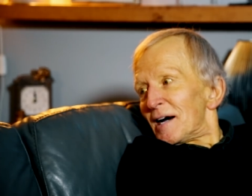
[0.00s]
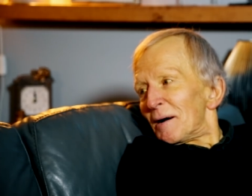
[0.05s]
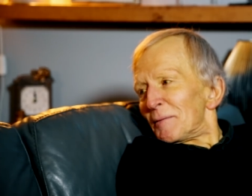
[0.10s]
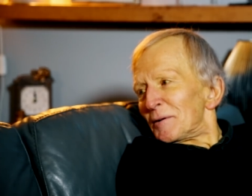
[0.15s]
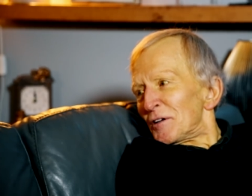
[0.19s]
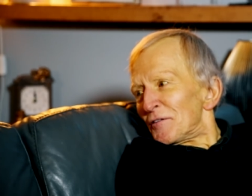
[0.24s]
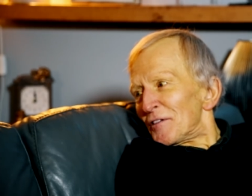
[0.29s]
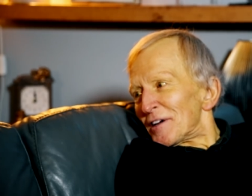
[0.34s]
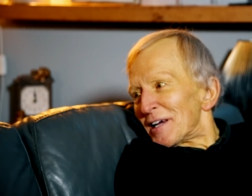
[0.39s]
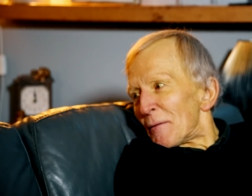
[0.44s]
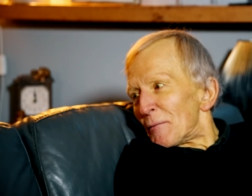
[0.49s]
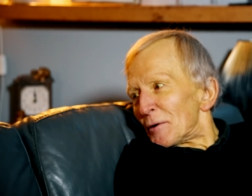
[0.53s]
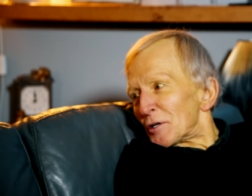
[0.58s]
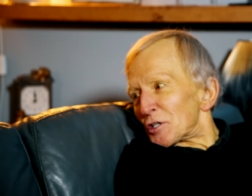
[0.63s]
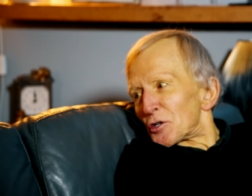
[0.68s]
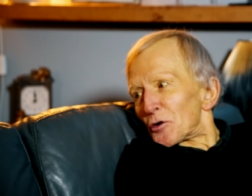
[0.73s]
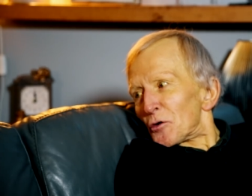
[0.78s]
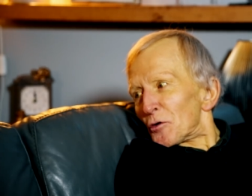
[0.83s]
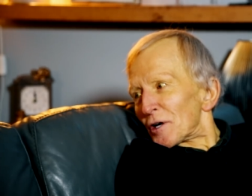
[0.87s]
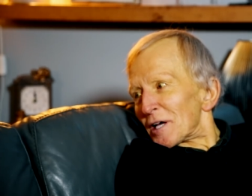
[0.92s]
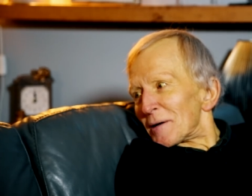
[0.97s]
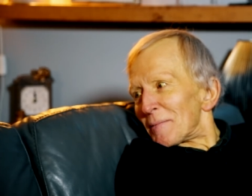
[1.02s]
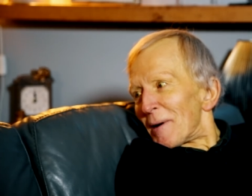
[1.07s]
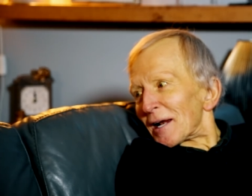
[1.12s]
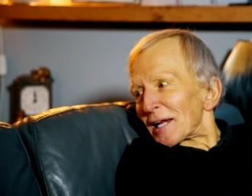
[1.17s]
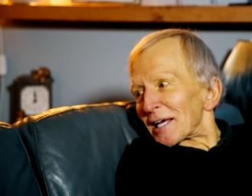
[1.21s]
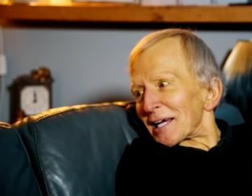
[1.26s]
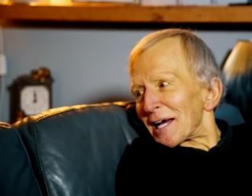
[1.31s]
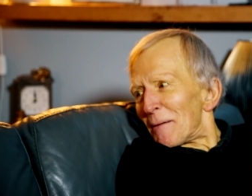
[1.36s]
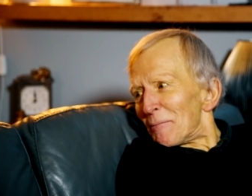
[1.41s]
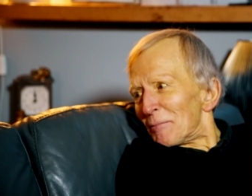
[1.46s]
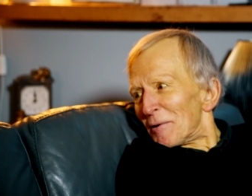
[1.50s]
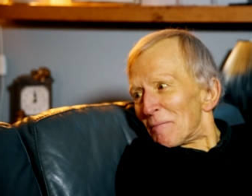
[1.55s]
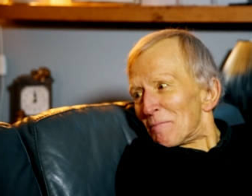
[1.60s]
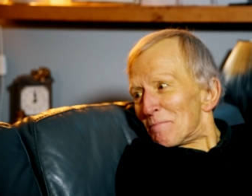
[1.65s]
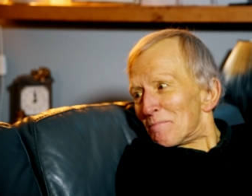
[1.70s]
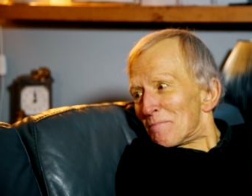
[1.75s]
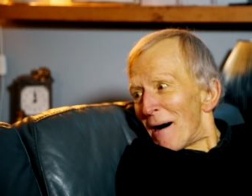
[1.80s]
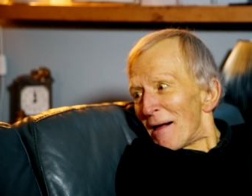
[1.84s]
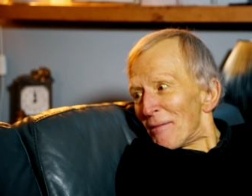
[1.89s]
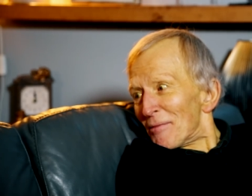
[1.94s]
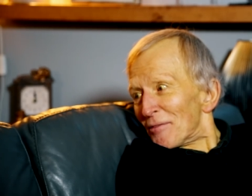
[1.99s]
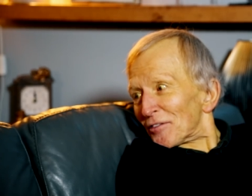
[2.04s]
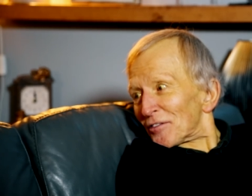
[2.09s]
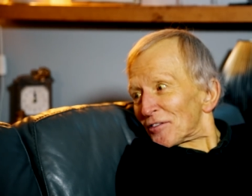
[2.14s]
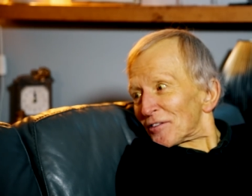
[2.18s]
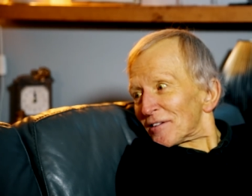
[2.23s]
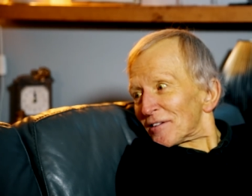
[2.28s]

I mean, don't forget, we're talking about a couple of months.